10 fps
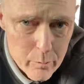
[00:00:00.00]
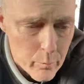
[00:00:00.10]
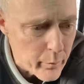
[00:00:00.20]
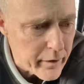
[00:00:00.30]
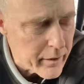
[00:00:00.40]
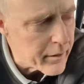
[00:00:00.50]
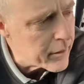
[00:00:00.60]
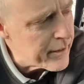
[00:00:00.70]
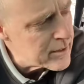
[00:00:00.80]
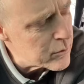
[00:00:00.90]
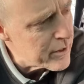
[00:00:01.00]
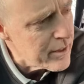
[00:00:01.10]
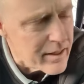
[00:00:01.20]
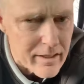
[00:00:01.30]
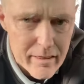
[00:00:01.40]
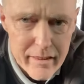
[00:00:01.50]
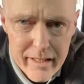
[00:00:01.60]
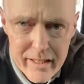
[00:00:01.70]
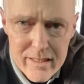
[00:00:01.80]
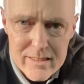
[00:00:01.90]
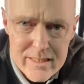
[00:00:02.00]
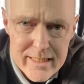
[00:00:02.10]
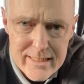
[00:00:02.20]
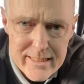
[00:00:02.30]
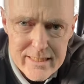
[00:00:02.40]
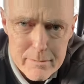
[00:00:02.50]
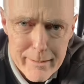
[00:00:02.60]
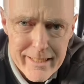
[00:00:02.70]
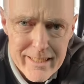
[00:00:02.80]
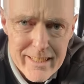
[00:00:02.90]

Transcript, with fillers: with this one, the 60 split.